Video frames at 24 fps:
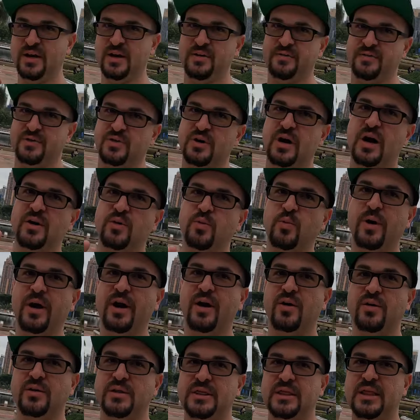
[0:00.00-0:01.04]
If you're not
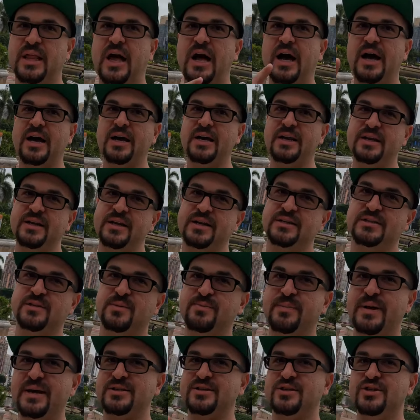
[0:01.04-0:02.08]
aware, Line is a
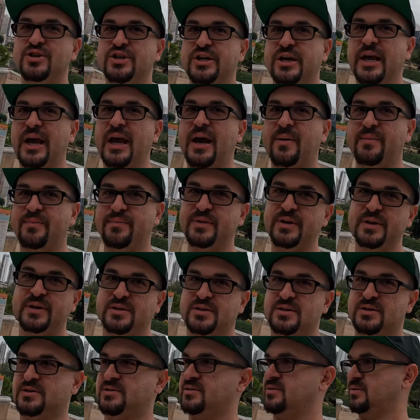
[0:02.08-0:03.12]
messaging app
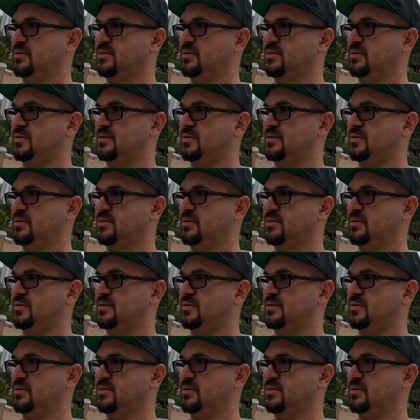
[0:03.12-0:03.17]
that's